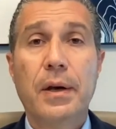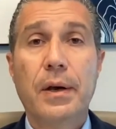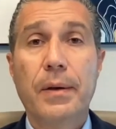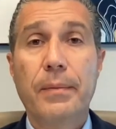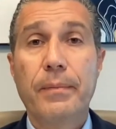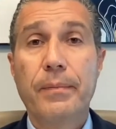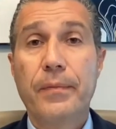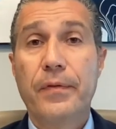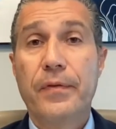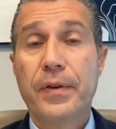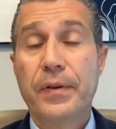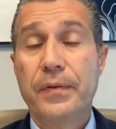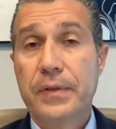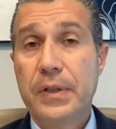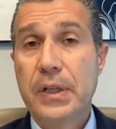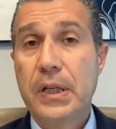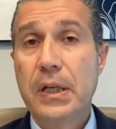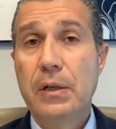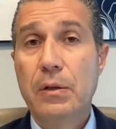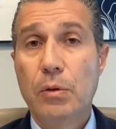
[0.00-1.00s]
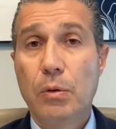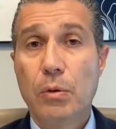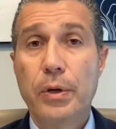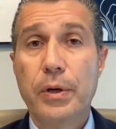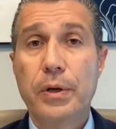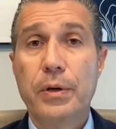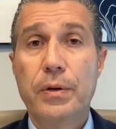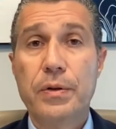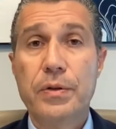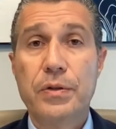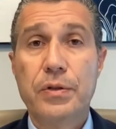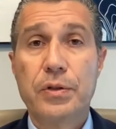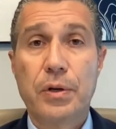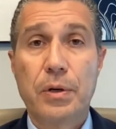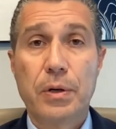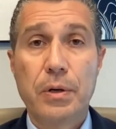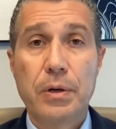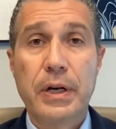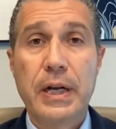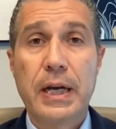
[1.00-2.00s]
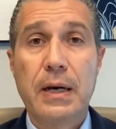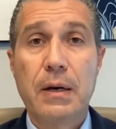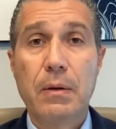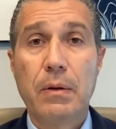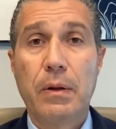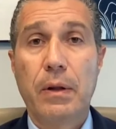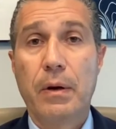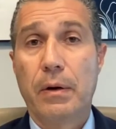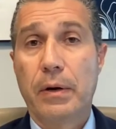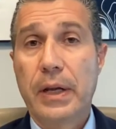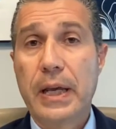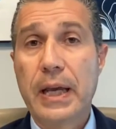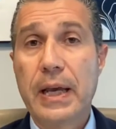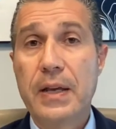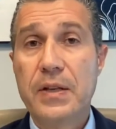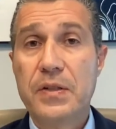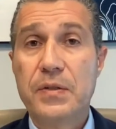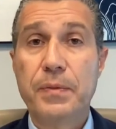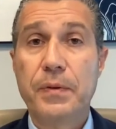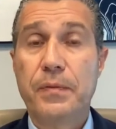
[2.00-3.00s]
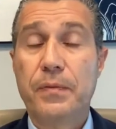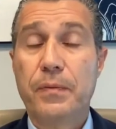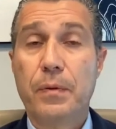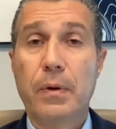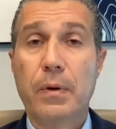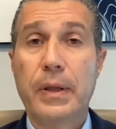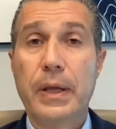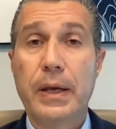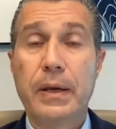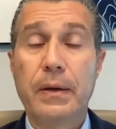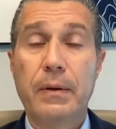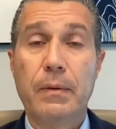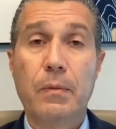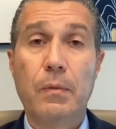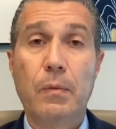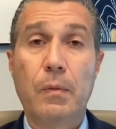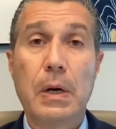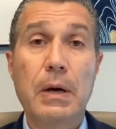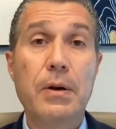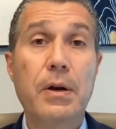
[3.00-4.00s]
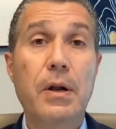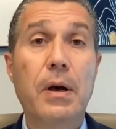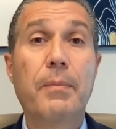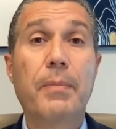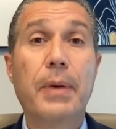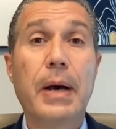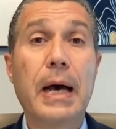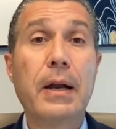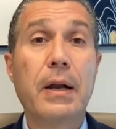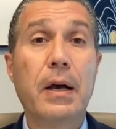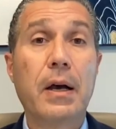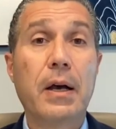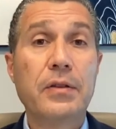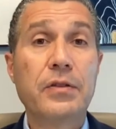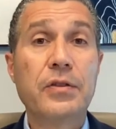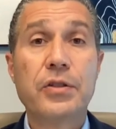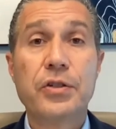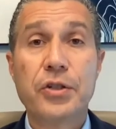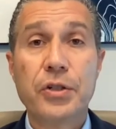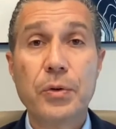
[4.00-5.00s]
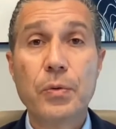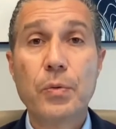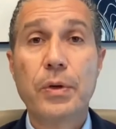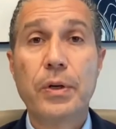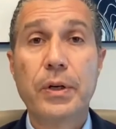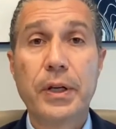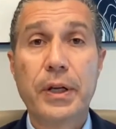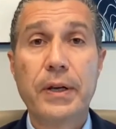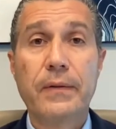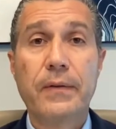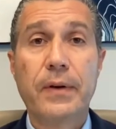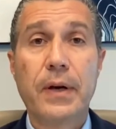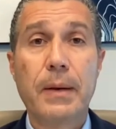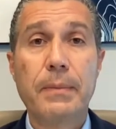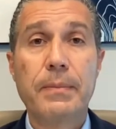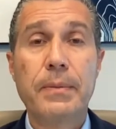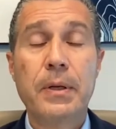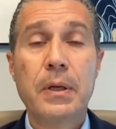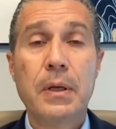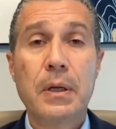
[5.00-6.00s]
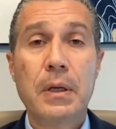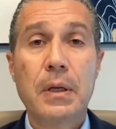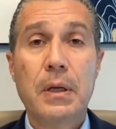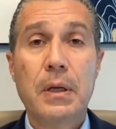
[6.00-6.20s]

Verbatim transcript: um, 15 lawyers turned down their case before they wound up on us. She wouldn't give up.